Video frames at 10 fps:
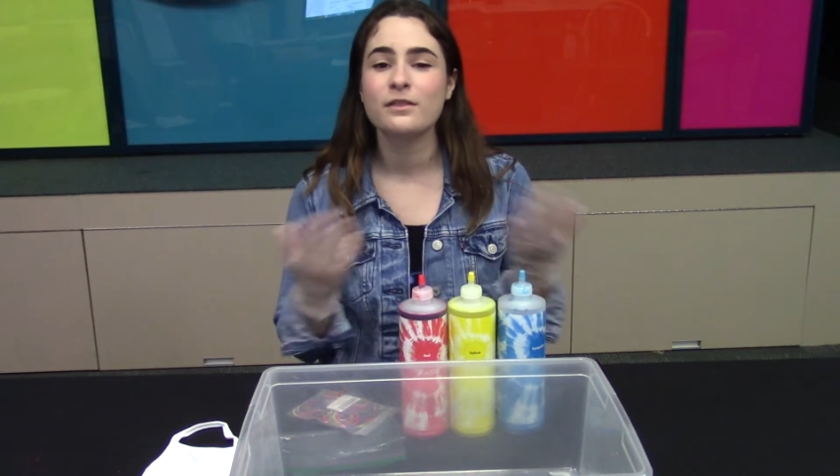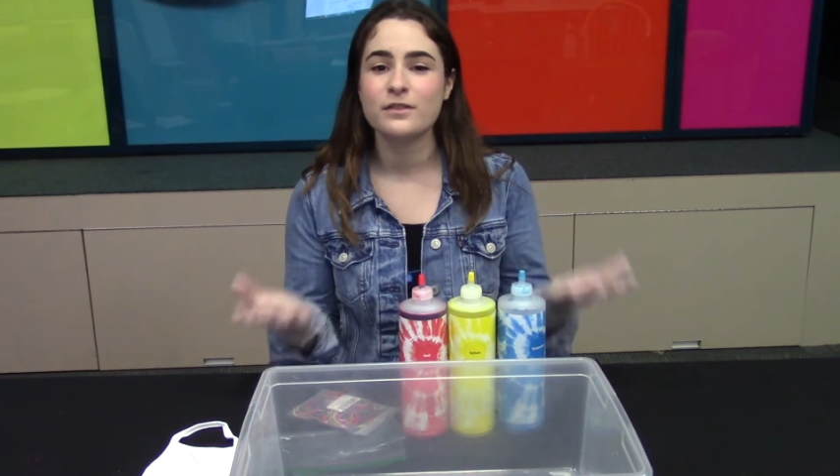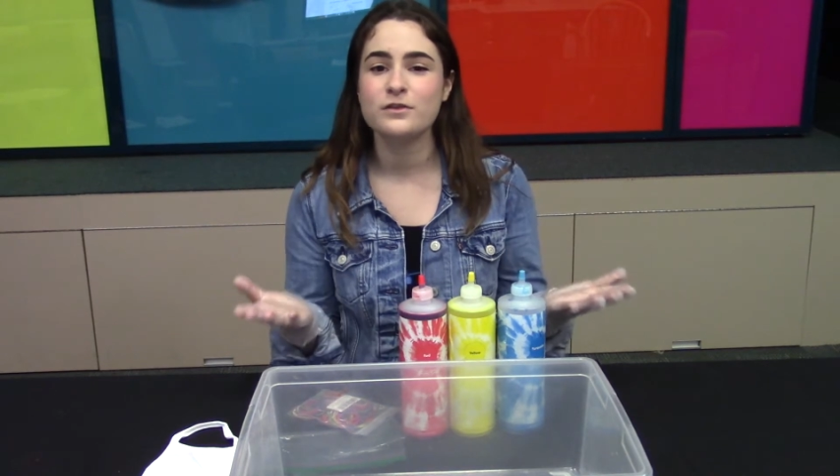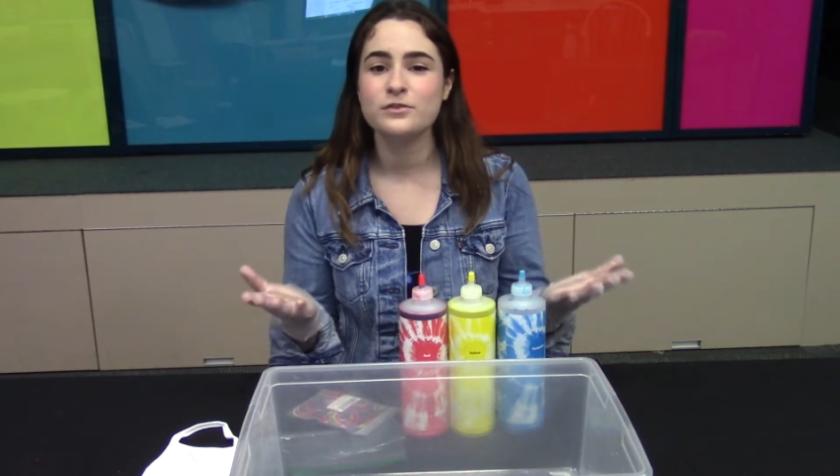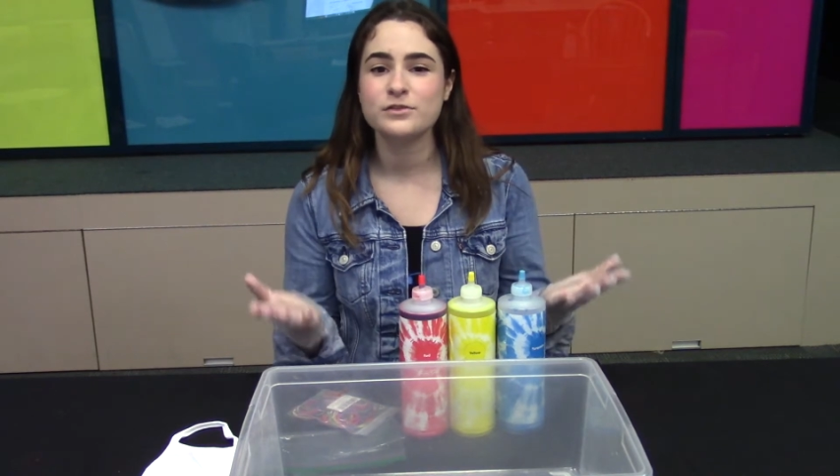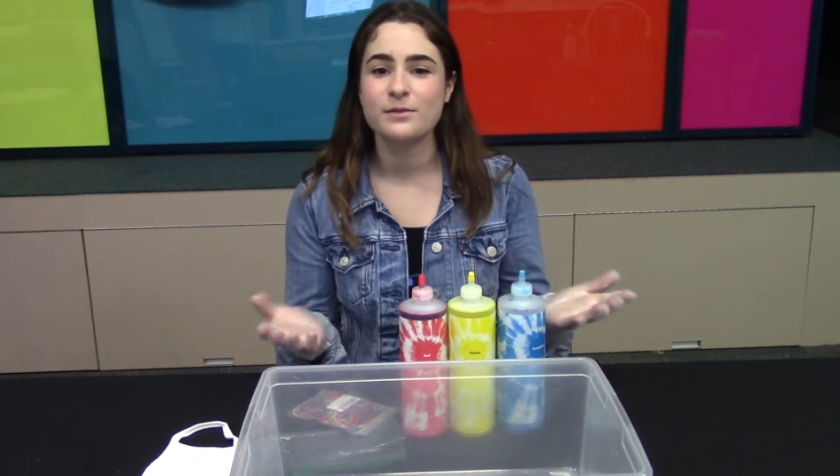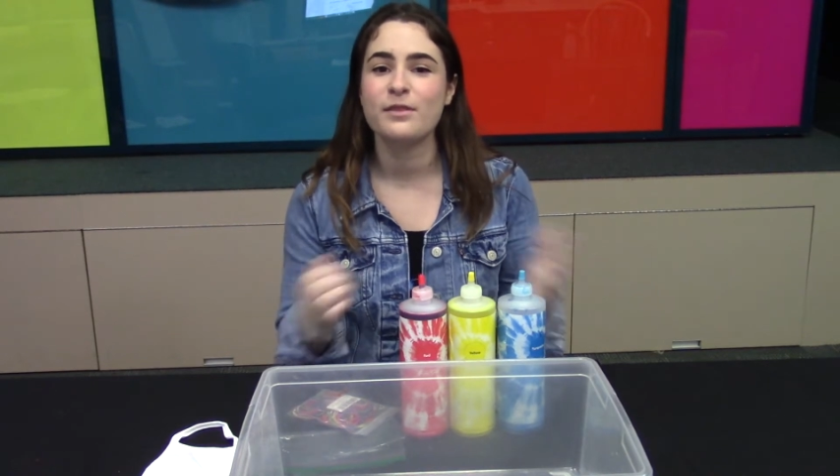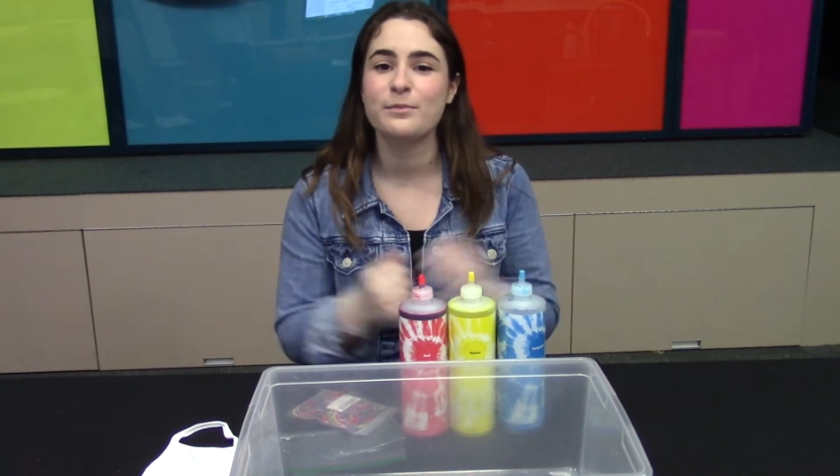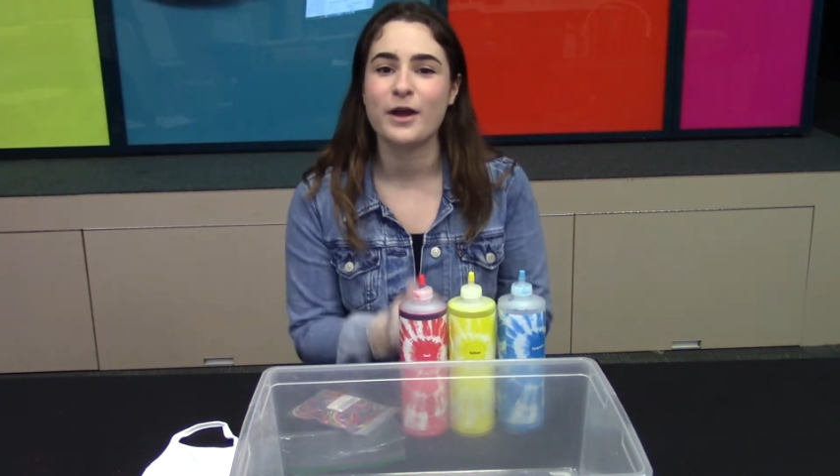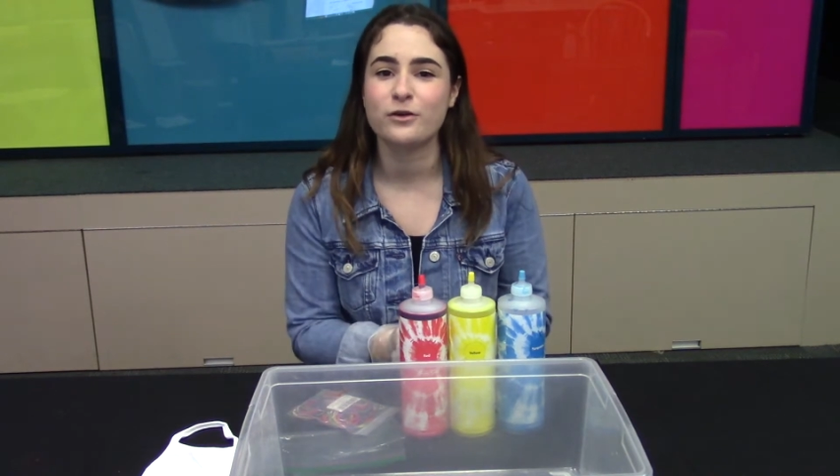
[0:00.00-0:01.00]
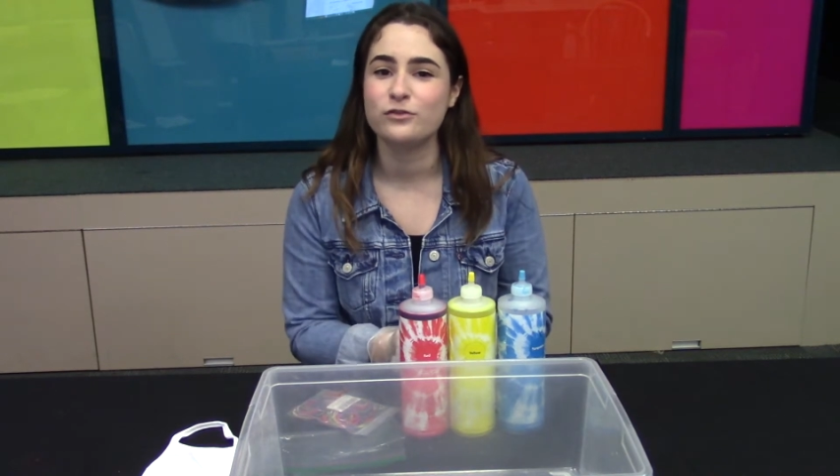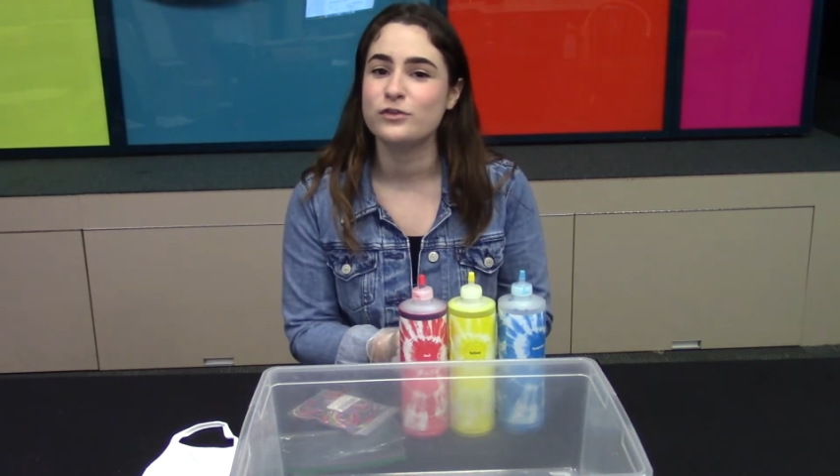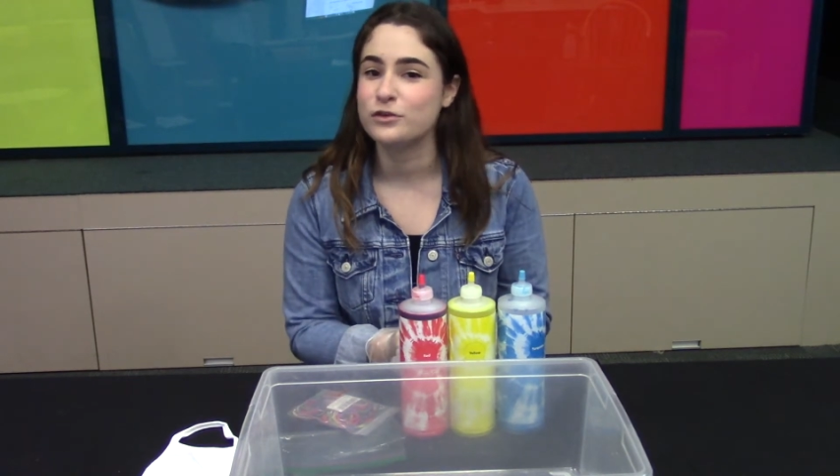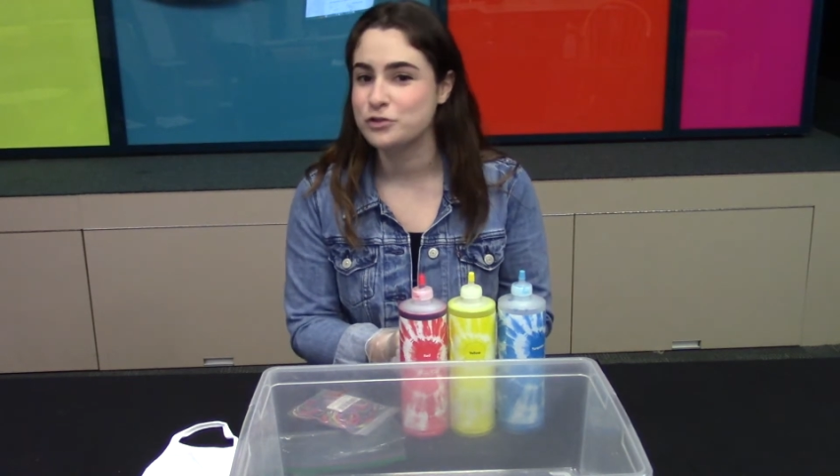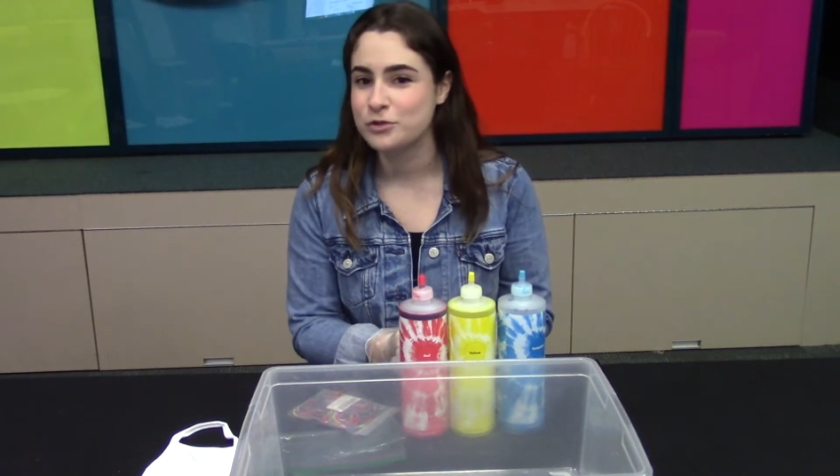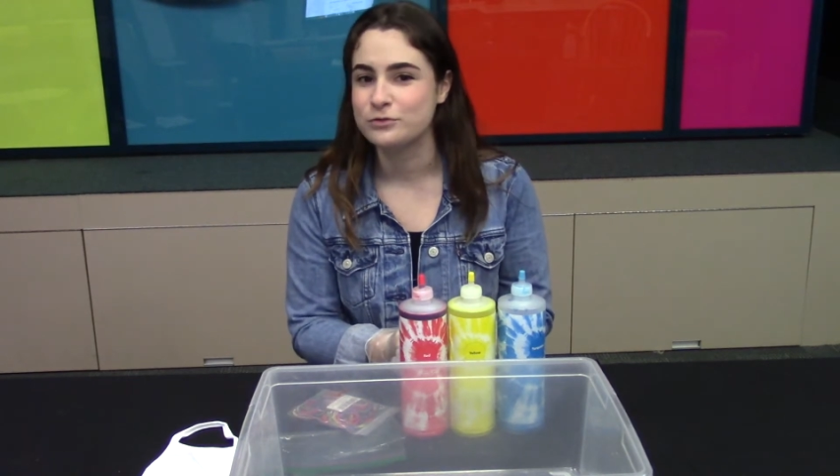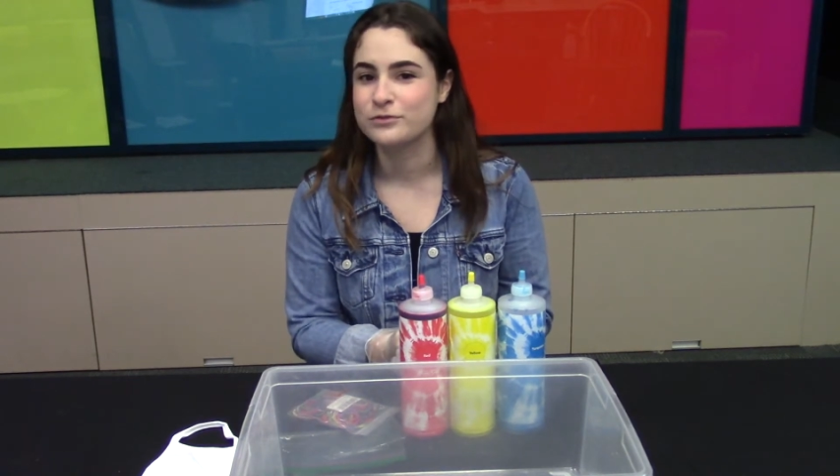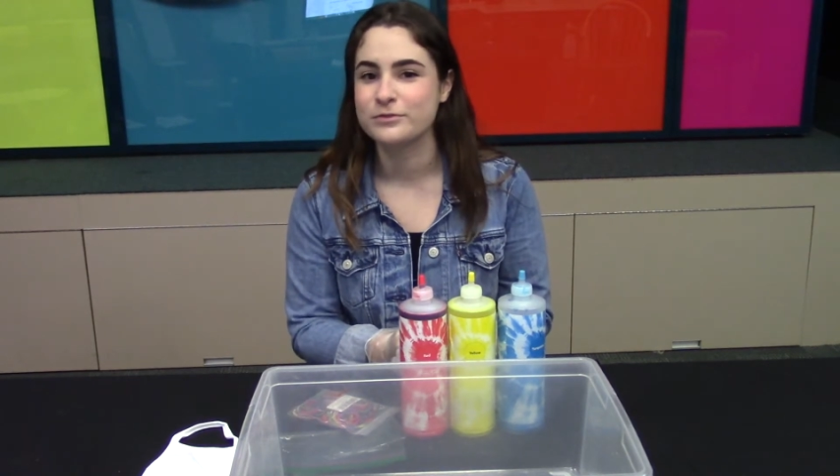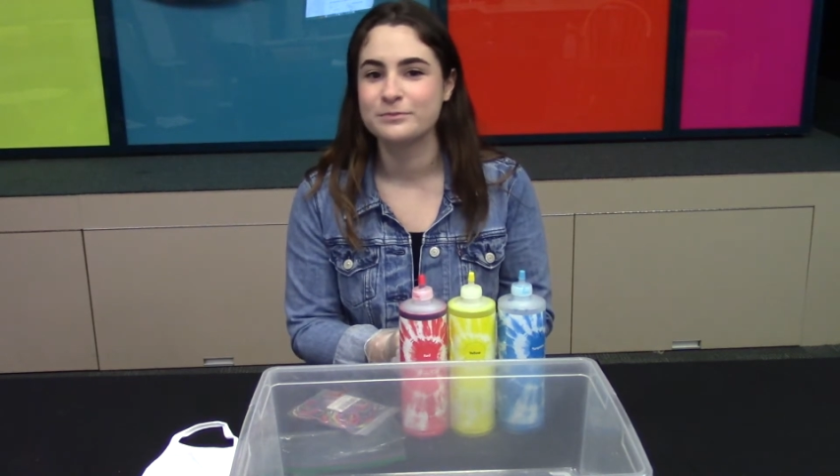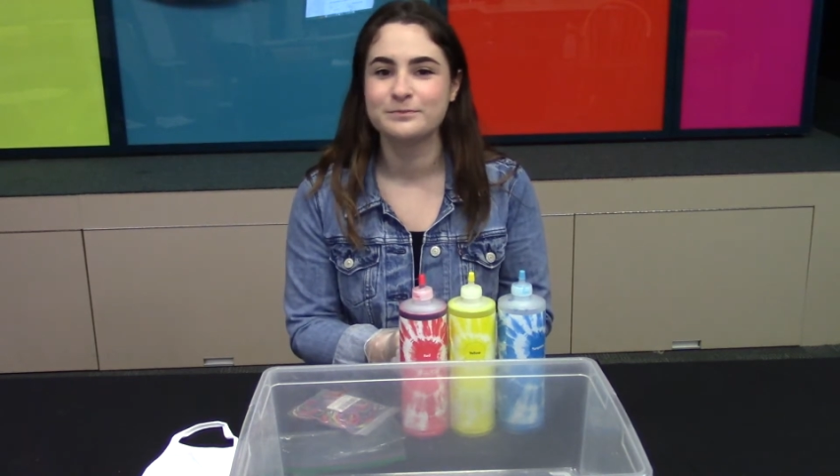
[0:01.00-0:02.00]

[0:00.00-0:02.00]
These are some of the patterns you could choose.